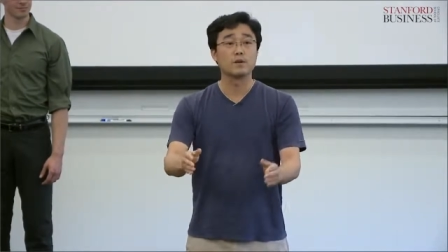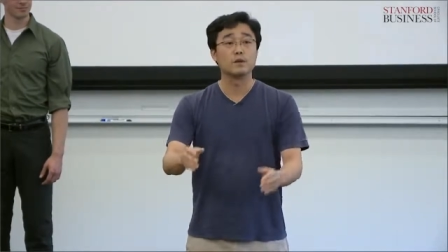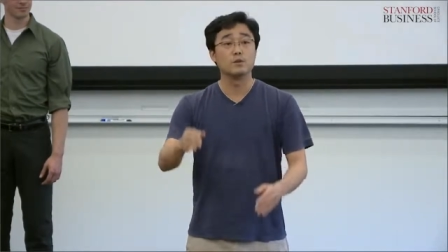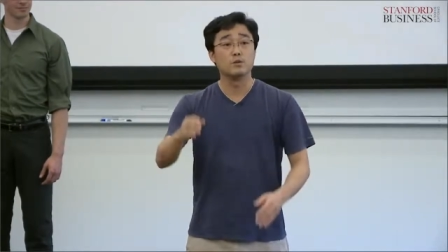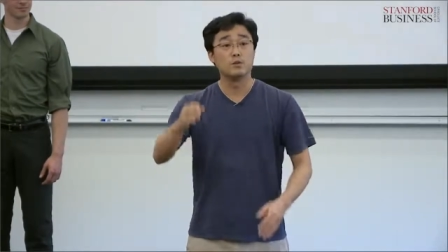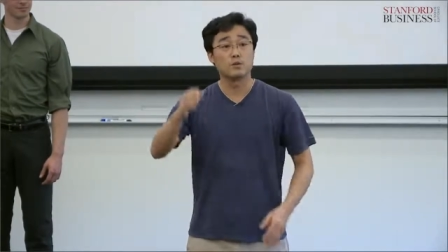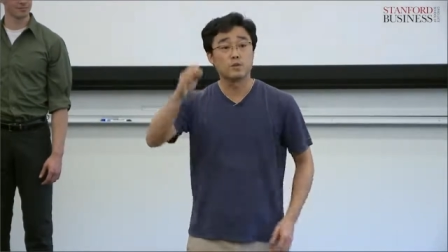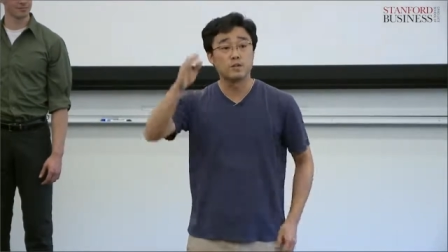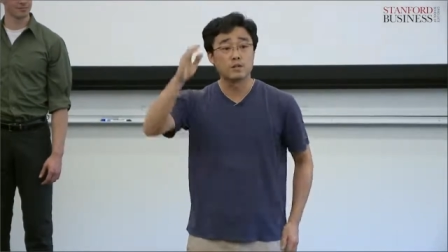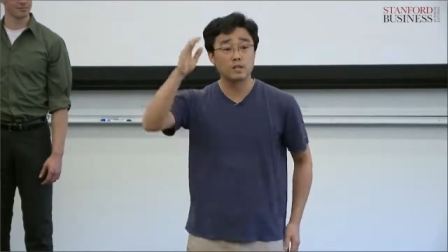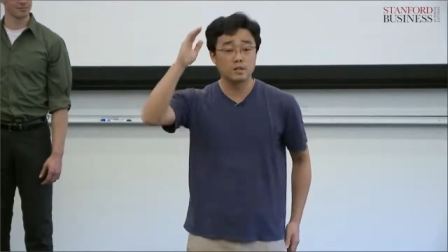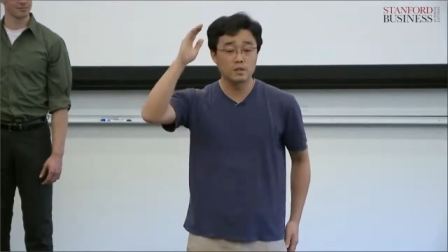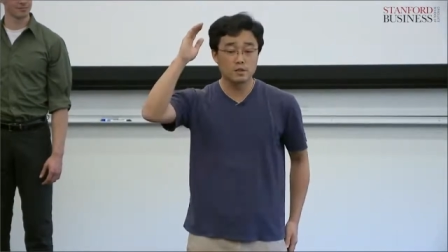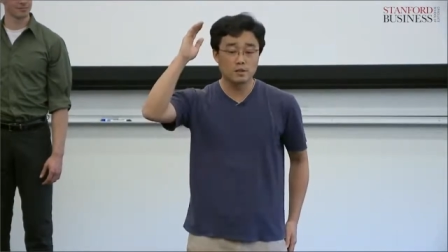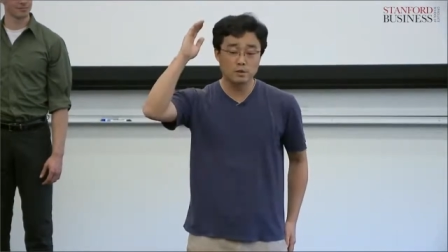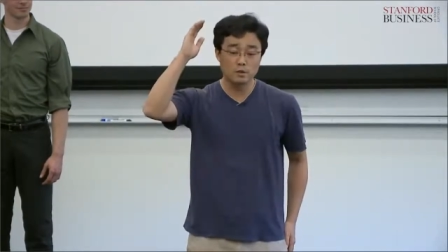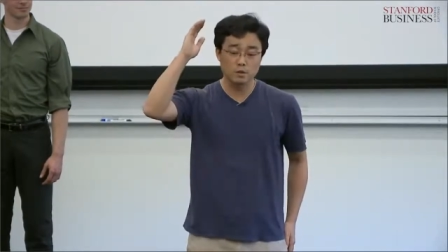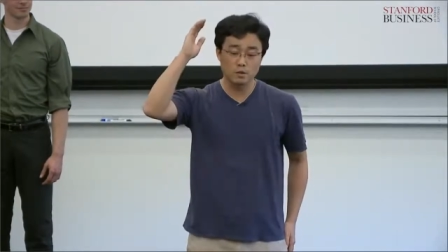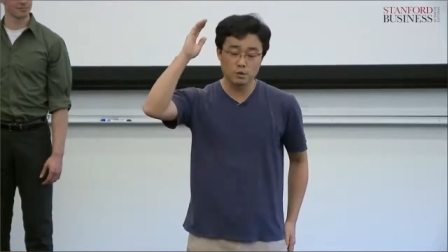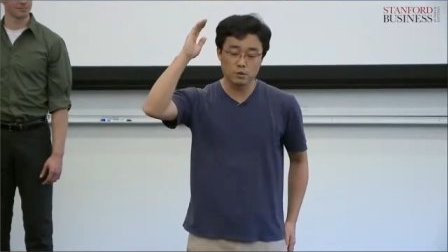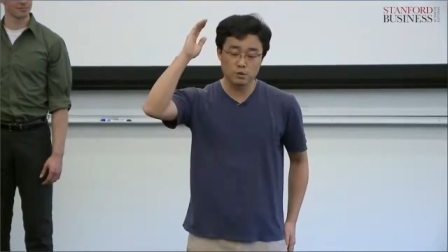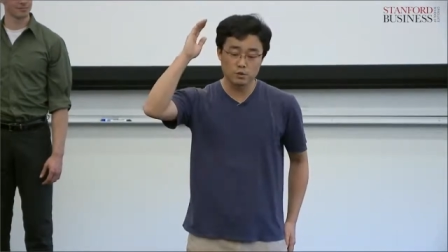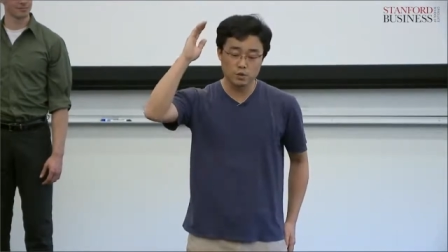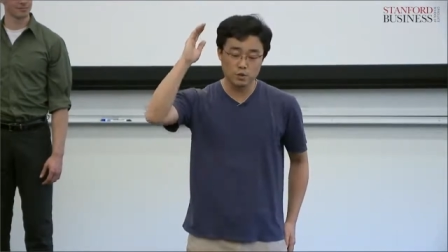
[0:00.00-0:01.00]
You can
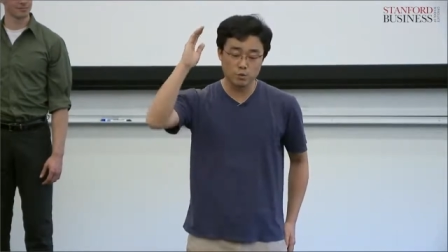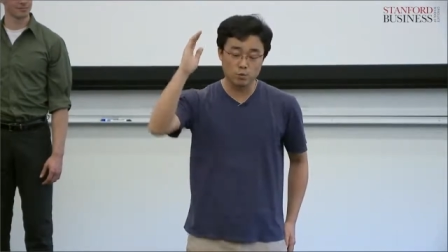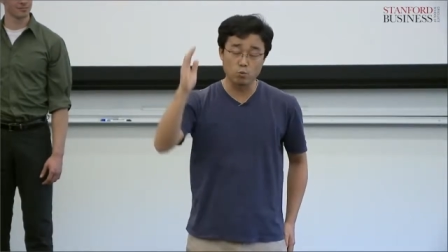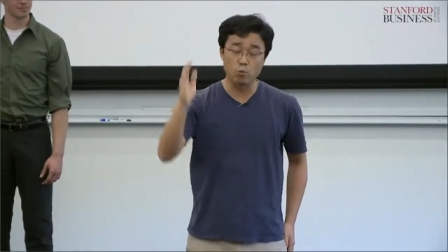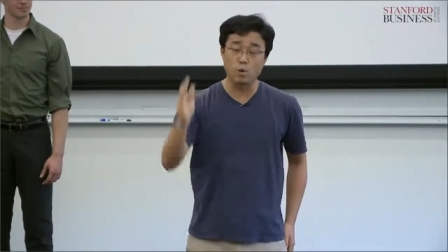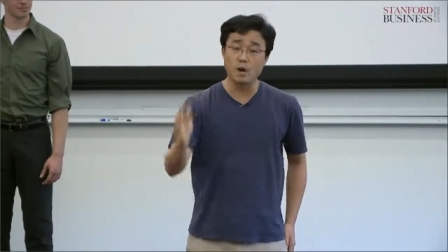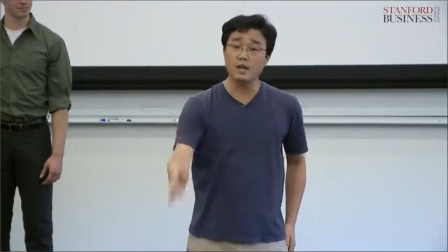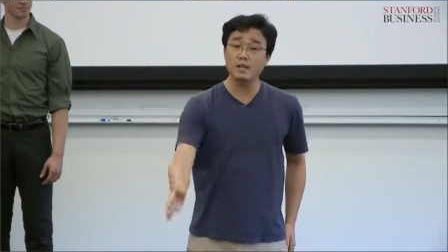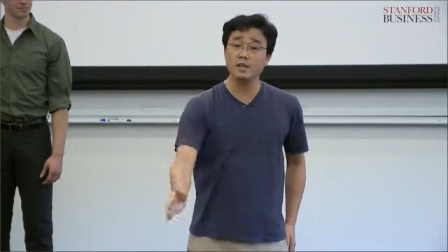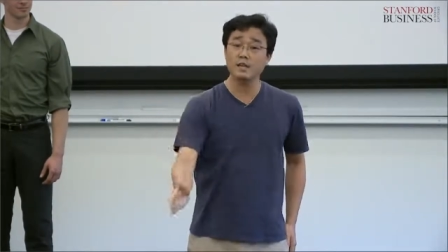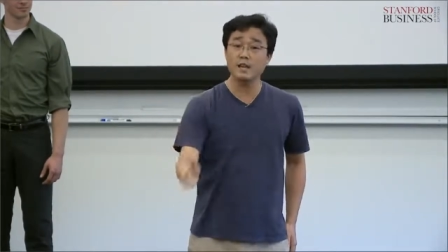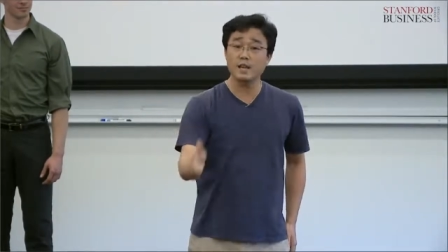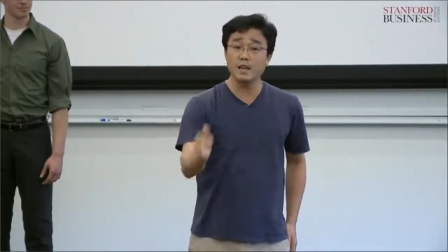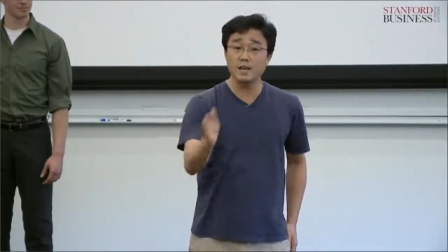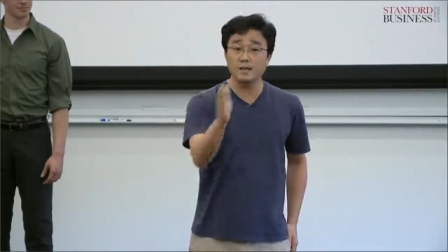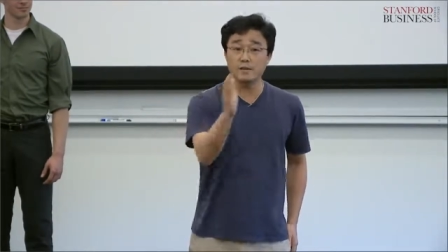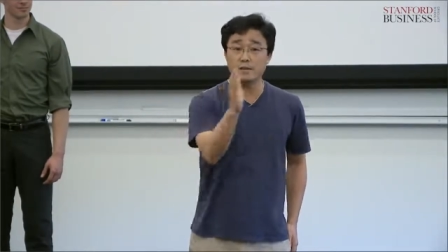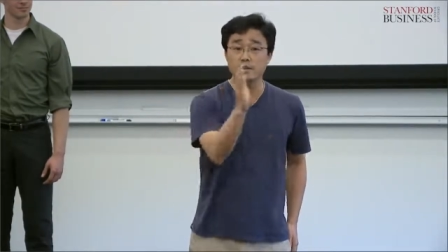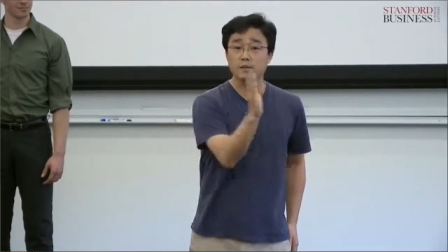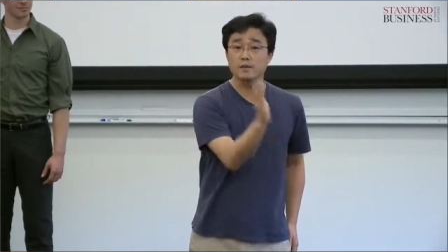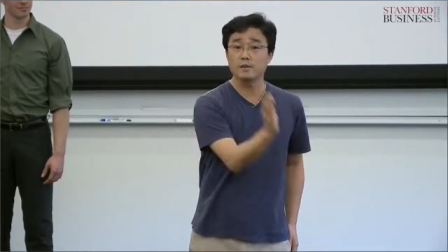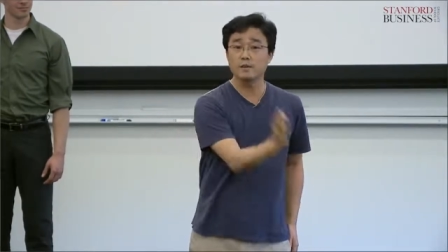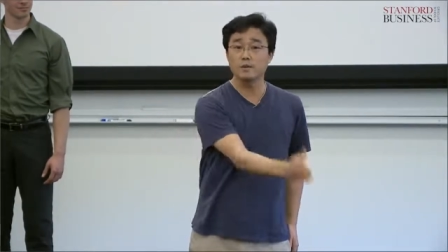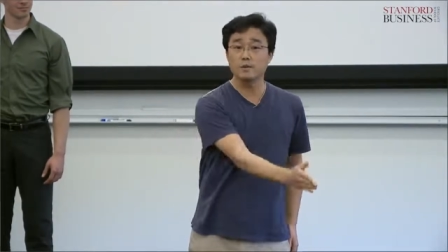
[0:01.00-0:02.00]
either use it one hand,
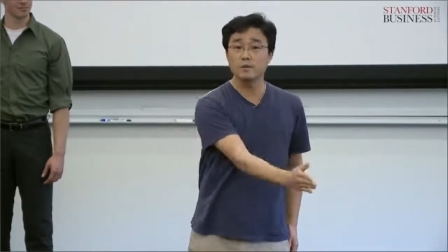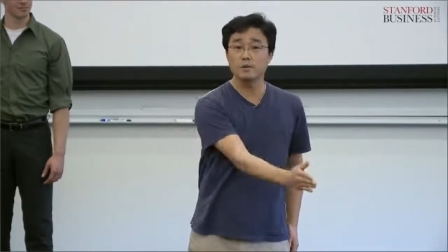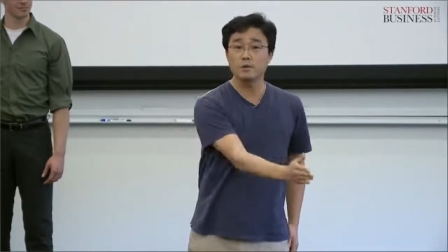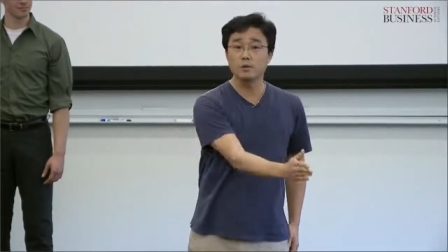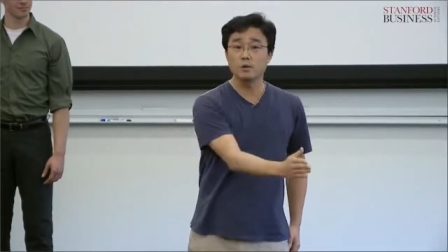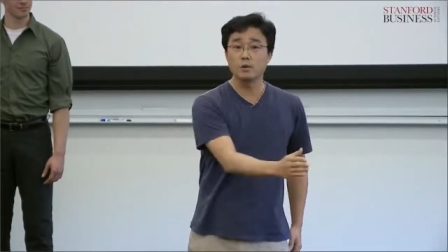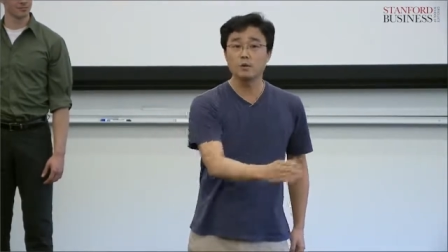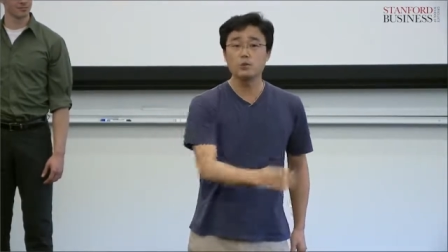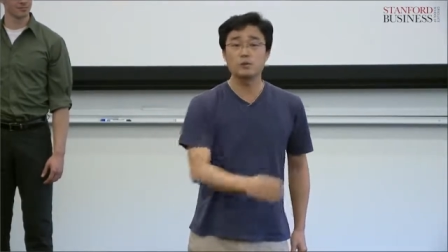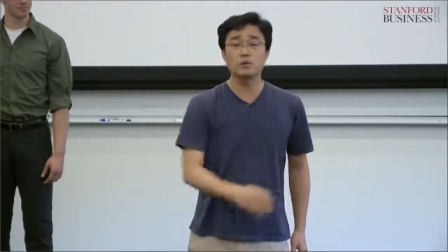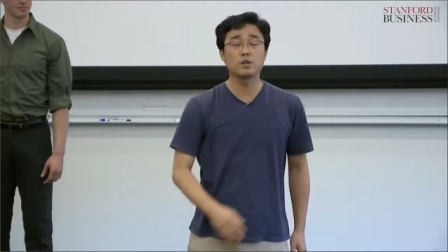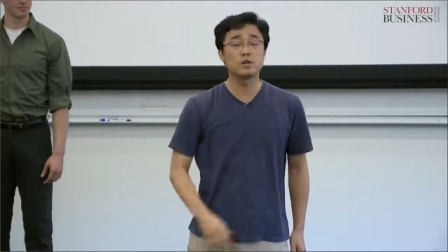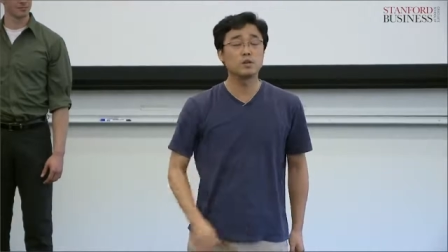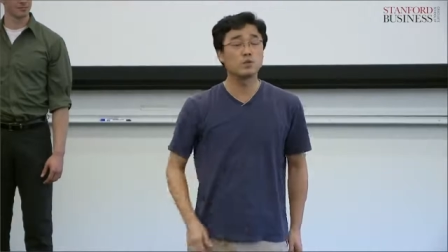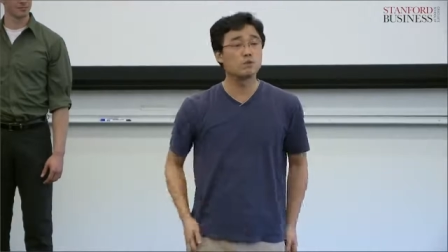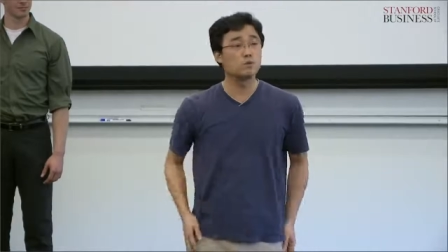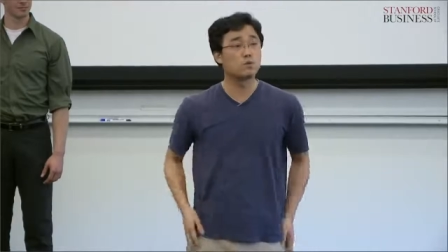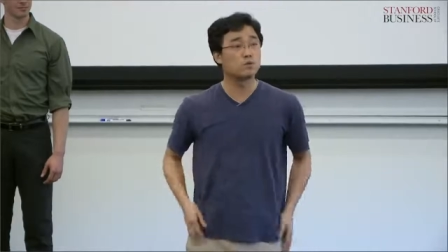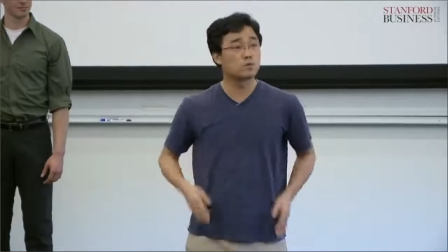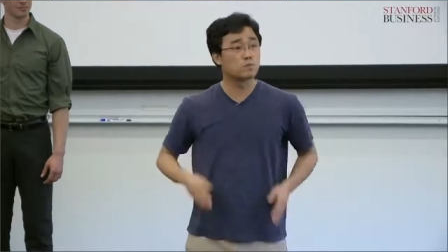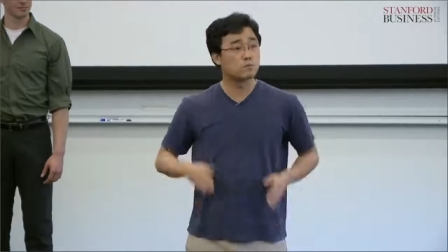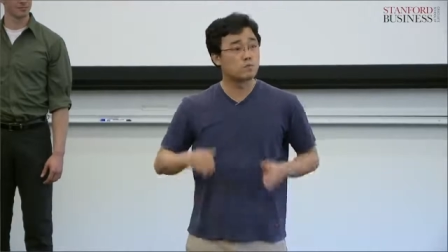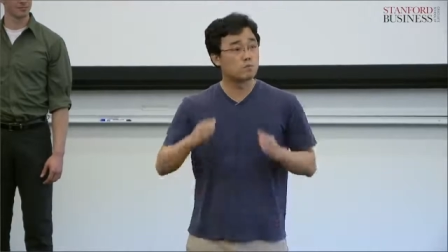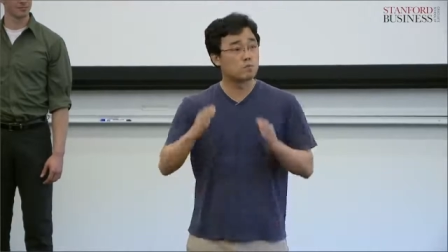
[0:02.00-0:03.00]
or you can
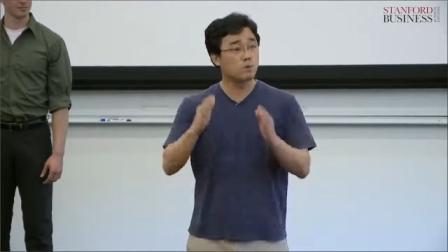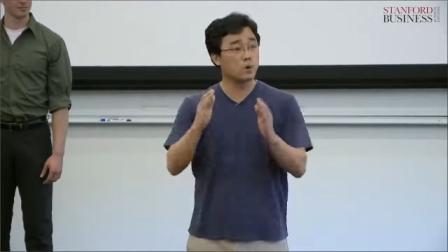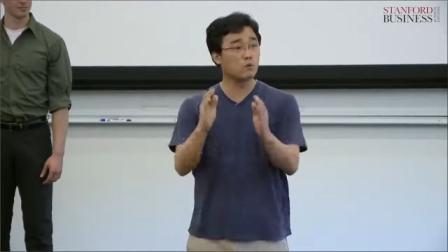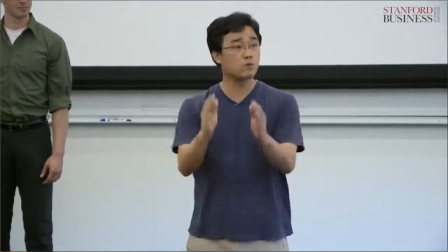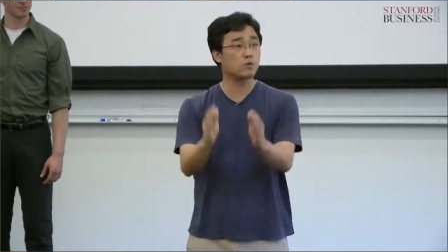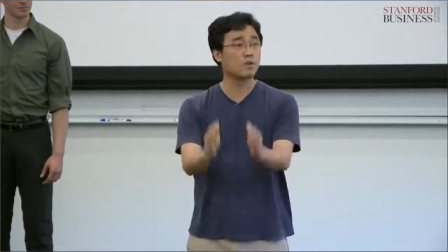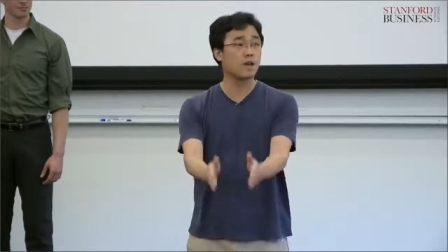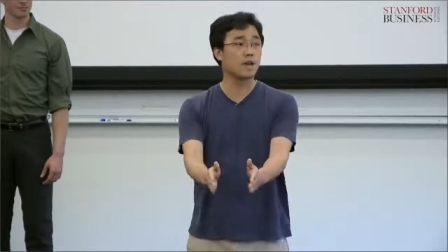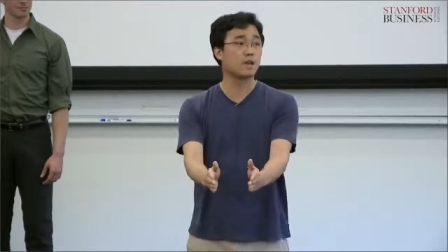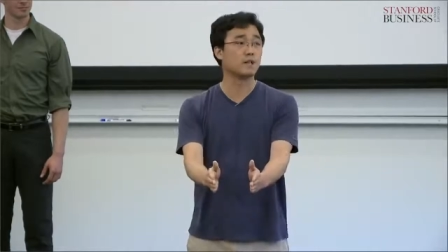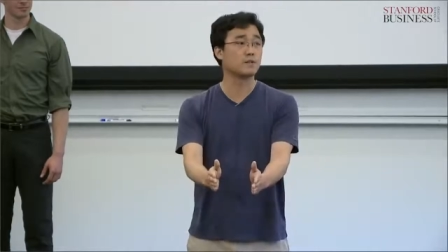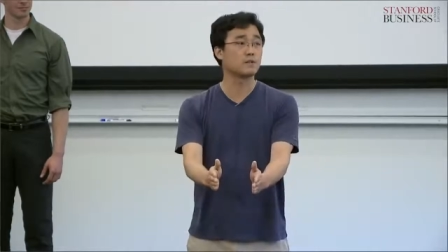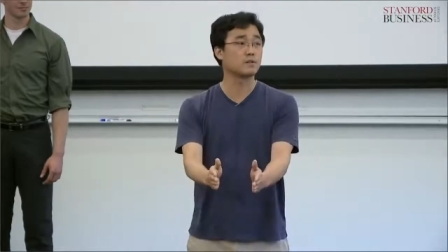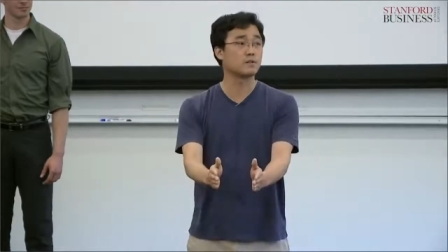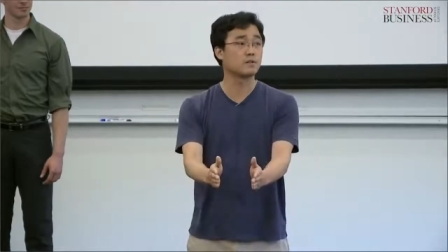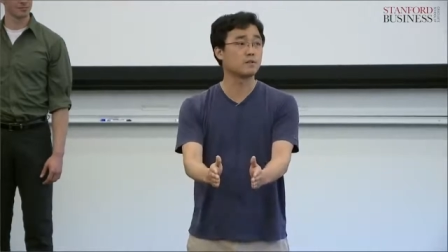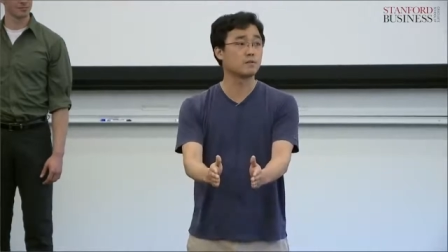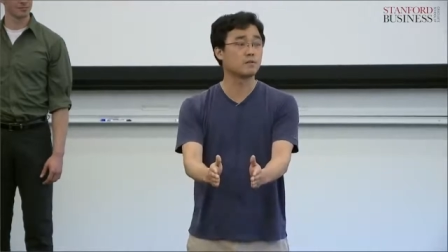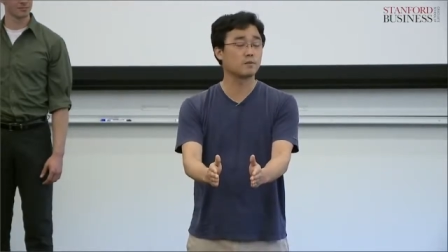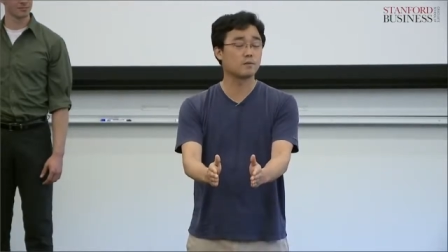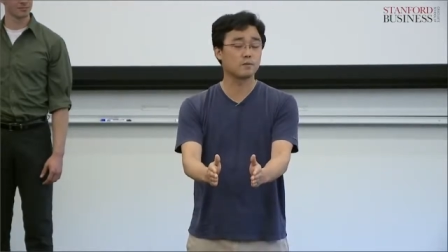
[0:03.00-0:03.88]
use both hands.